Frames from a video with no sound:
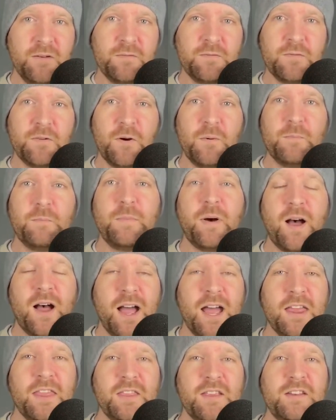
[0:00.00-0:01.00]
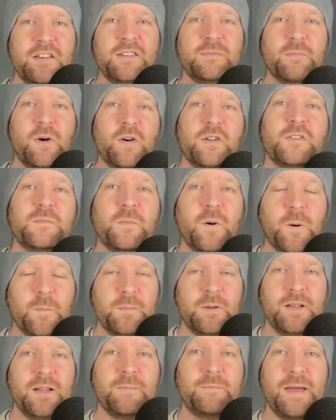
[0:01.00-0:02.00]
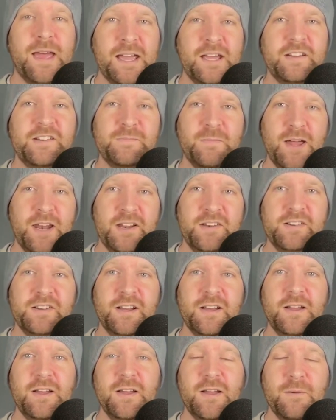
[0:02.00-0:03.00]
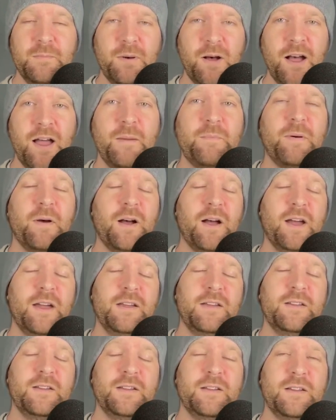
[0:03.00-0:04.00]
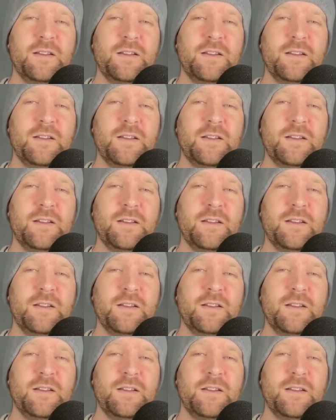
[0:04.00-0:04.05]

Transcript: from Python's most popular package manager, PyPi.